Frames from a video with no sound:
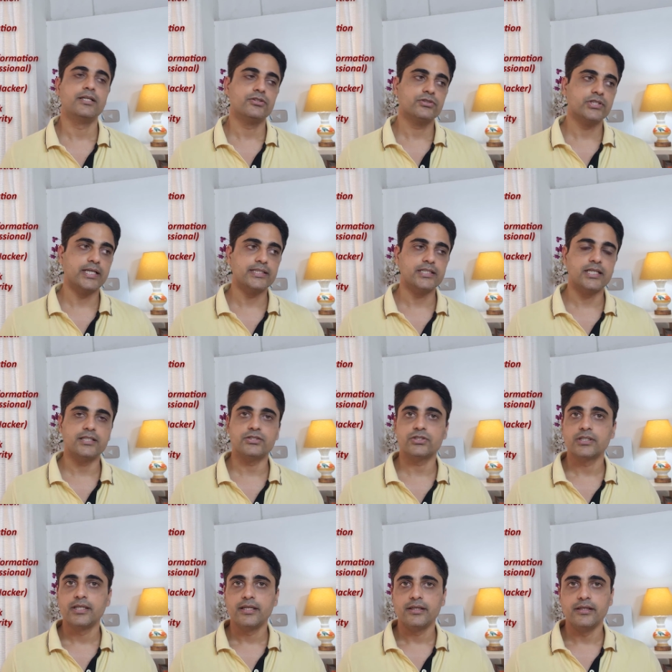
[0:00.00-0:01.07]
such as
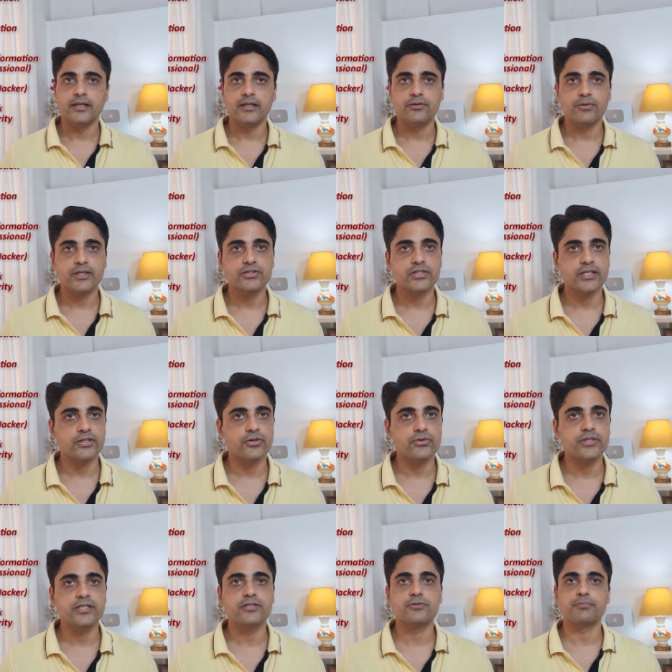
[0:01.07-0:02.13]
network
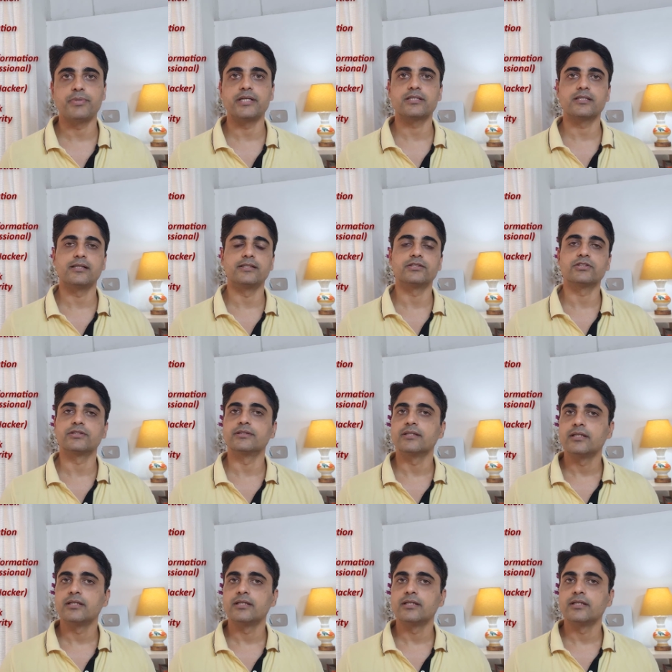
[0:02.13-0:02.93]
security specialist,